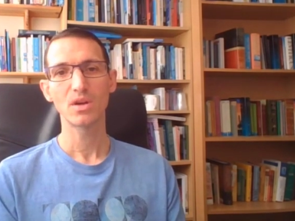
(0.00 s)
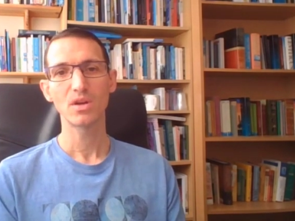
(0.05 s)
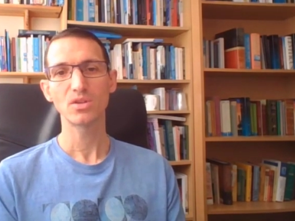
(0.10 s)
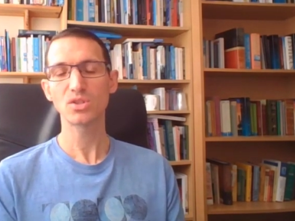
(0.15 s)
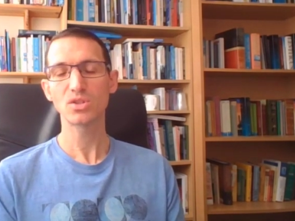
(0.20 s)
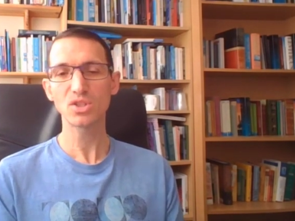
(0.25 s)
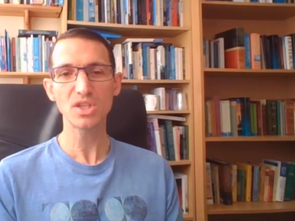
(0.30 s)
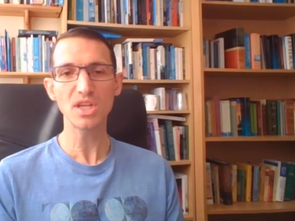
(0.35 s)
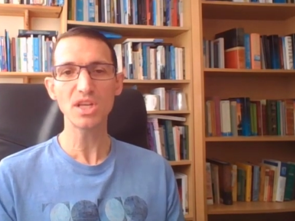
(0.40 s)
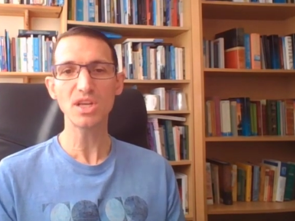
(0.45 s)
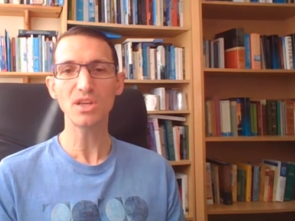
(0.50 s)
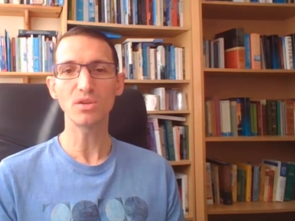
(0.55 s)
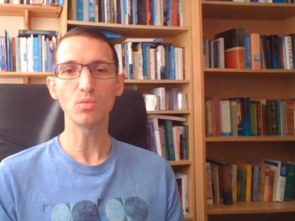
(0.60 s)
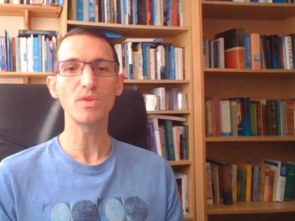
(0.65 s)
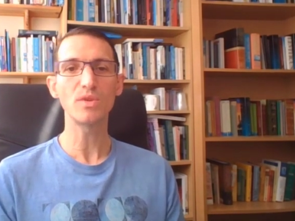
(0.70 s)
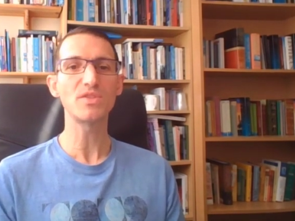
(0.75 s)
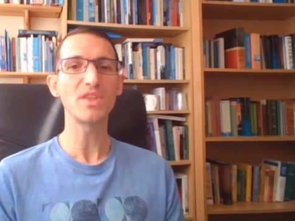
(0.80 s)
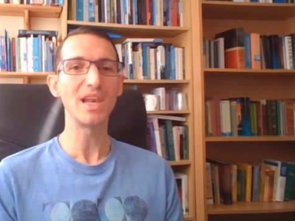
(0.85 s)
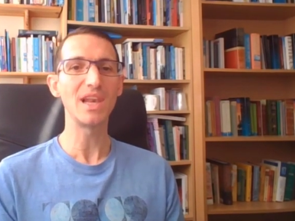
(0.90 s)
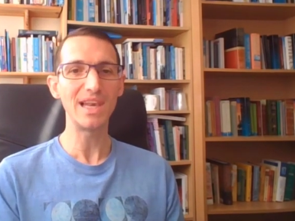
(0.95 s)
still
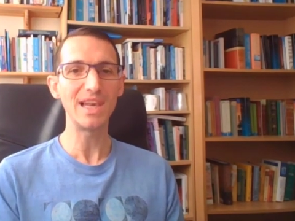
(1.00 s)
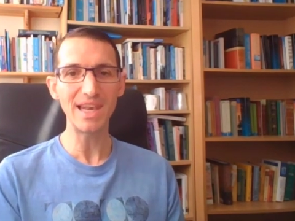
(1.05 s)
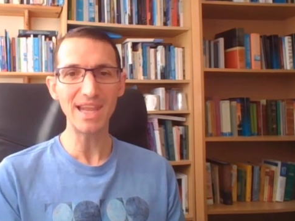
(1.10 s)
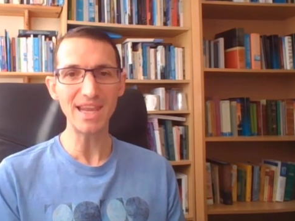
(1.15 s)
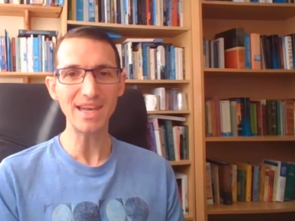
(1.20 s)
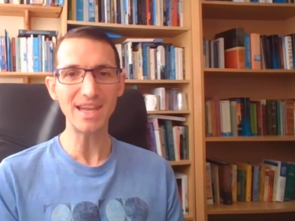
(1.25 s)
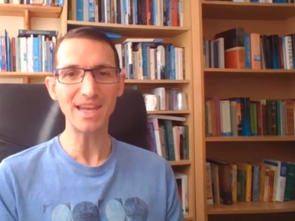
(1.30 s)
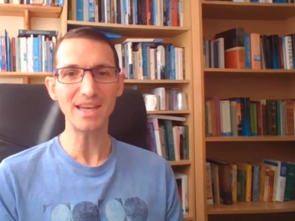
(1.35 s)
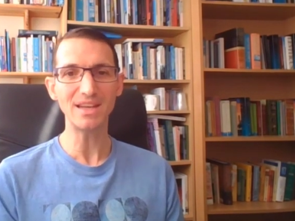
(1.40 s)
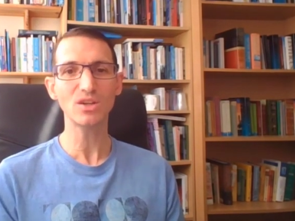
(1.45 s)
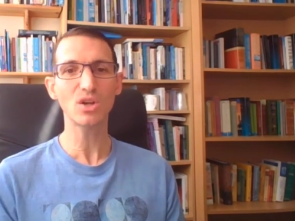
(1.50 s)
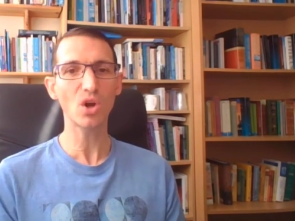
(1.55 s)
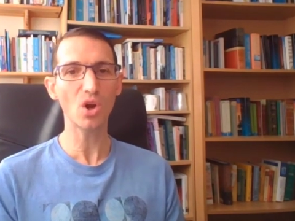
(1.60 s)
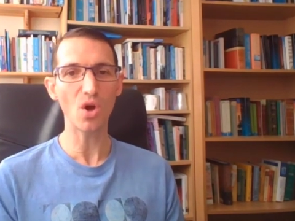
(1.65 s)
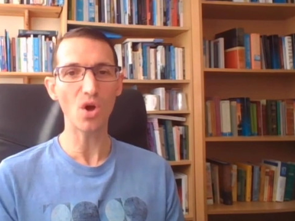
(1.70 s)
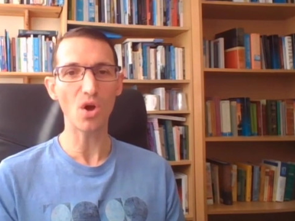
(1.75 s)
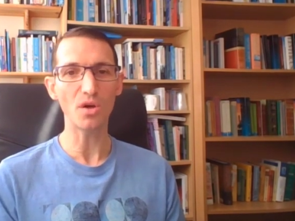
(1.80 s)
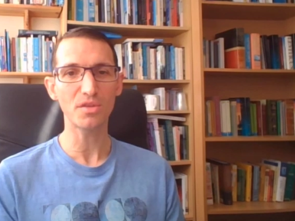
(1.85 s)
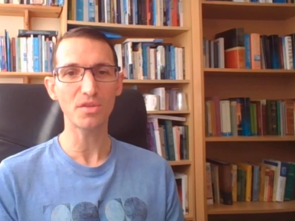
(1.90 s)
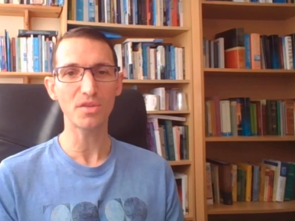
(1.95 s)
with the linen
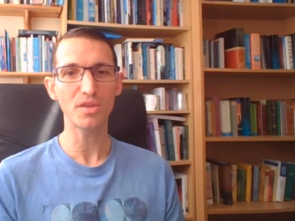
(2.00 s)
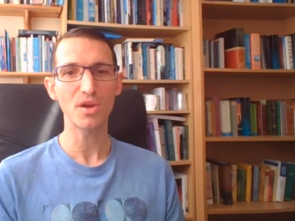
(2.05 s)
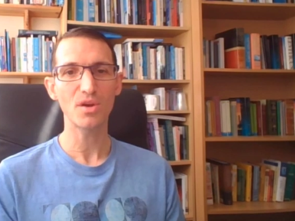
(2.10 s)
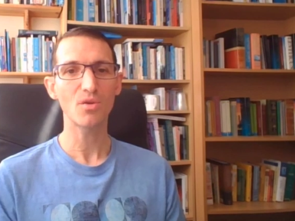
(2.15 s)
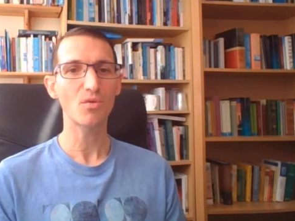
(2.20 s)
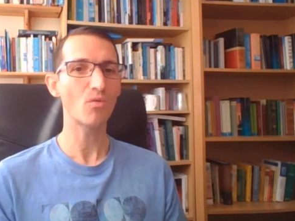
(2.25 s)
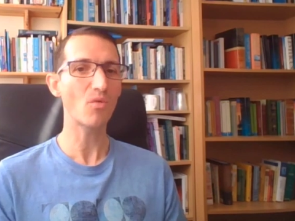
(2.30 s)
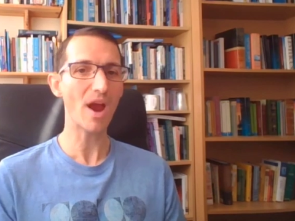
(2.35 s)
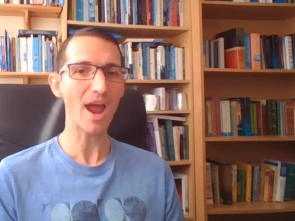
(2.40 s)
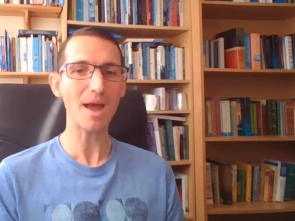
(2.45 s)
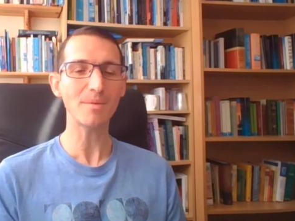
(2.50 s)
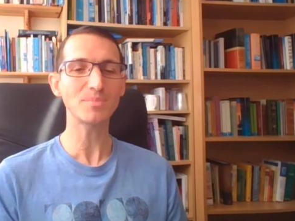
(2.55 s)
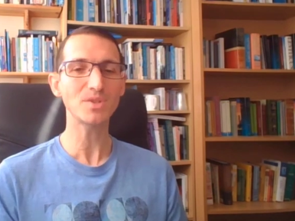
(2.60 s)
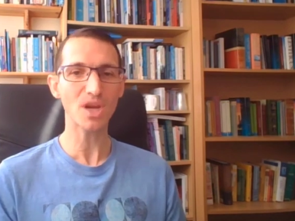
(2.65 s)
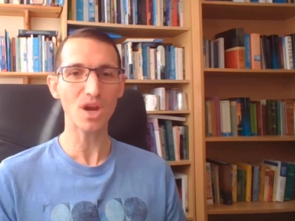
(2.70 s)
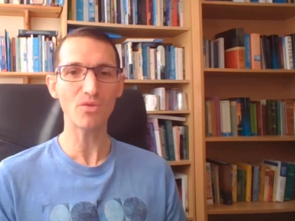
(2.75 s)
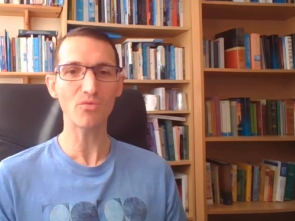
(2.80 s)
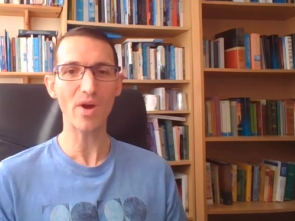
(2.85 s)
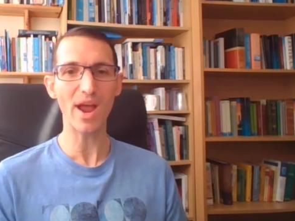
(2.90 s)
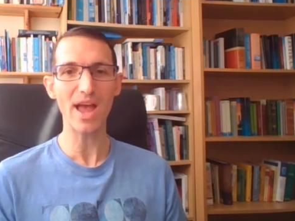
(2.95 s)
cloth
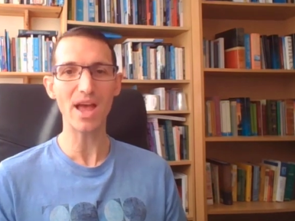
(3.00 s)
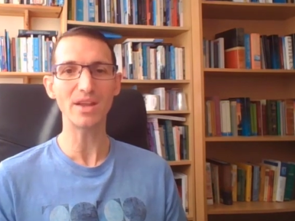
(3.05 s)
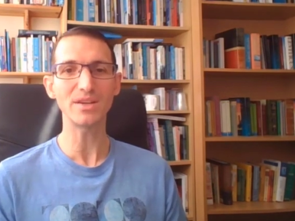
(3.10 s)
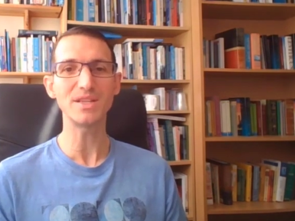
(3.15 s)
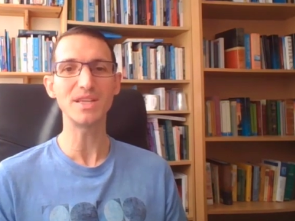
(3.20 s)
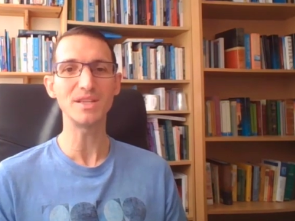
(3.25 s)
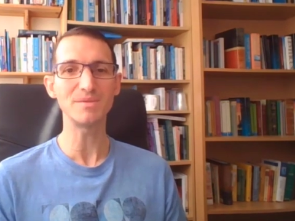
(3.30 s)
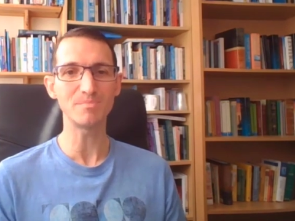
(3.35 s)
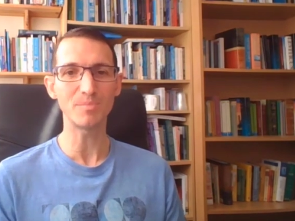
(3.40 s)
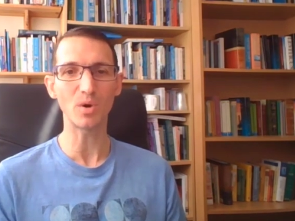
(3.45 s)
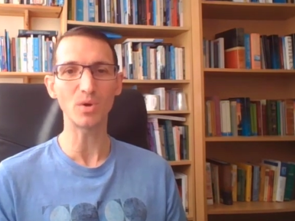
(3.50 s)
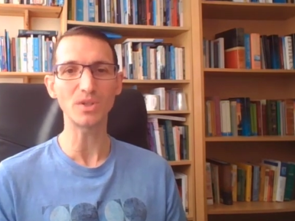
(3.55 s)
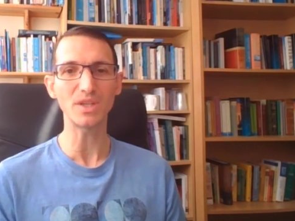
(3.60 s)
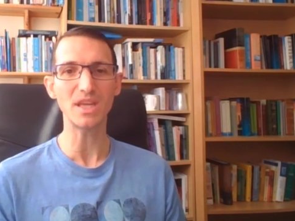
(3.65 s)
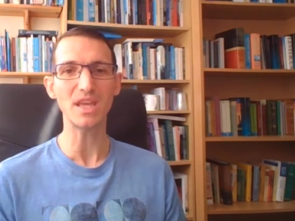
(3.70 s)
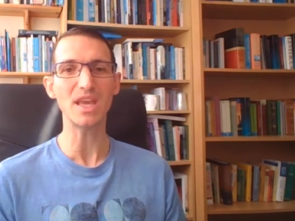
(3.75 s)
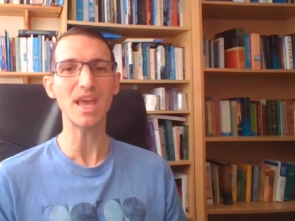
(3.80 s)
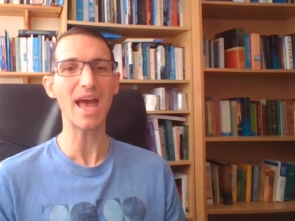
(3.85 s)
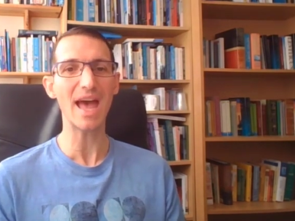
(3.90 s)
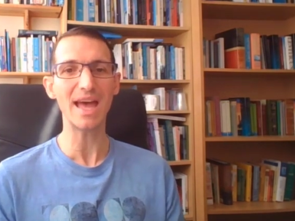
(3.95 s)
wrapped around his
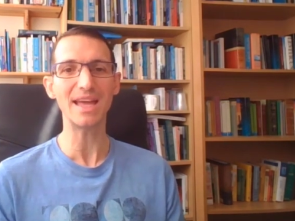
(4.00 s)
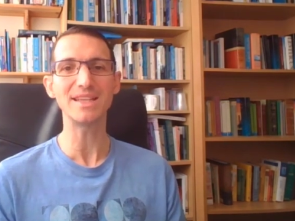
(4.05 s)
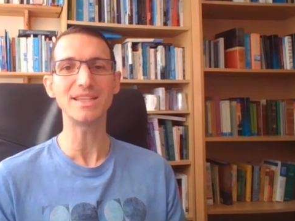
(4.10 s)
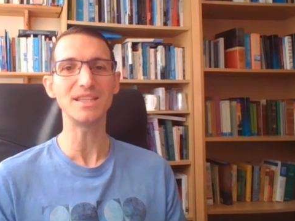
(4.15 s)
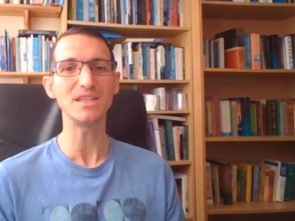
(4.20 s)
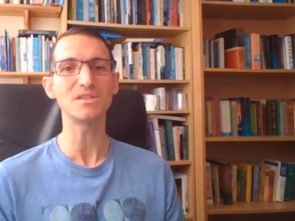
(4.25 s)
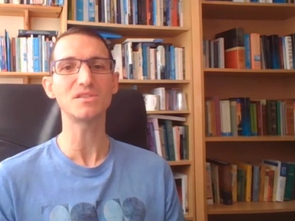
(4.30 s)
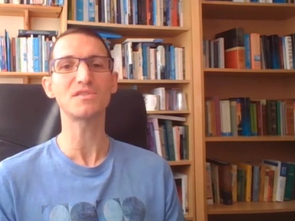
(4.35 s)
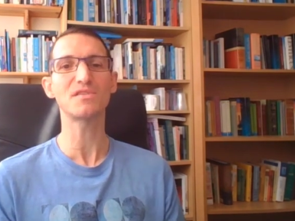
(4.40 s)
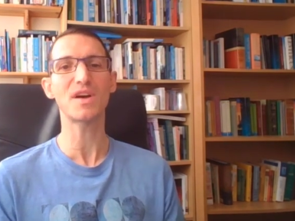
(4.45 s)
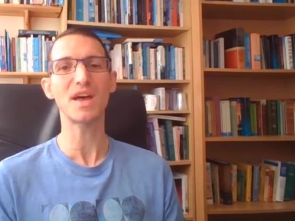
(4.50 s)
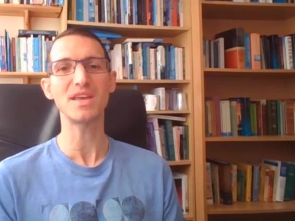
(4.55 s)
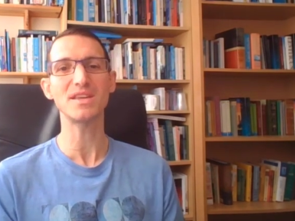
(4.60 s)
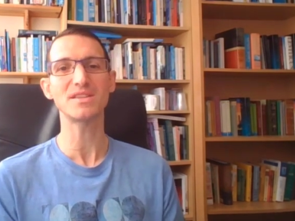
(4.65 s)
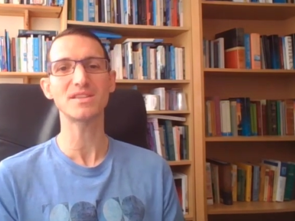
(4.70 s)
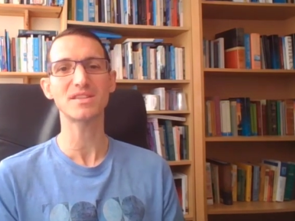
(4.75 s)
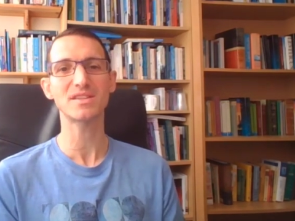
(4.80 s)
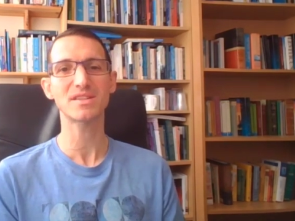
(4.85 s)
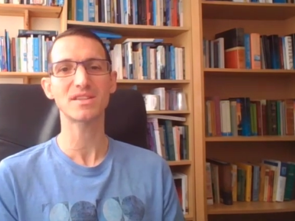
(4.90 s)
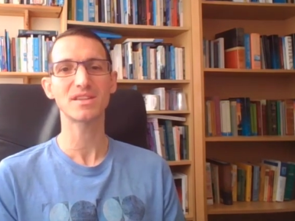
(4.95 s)
body and his
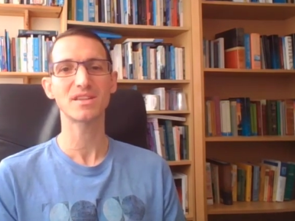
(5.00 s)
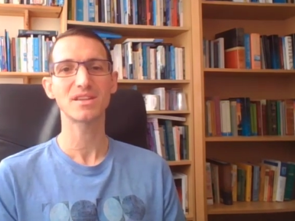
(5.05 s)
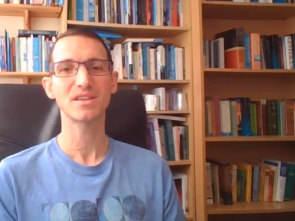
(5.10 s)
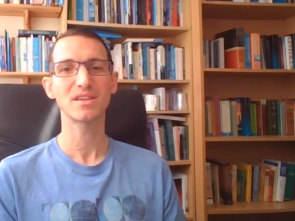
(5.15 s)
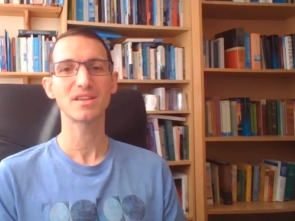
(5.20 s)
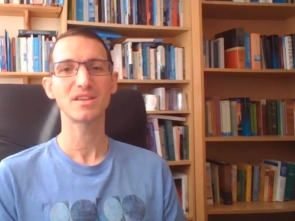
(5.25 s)
face.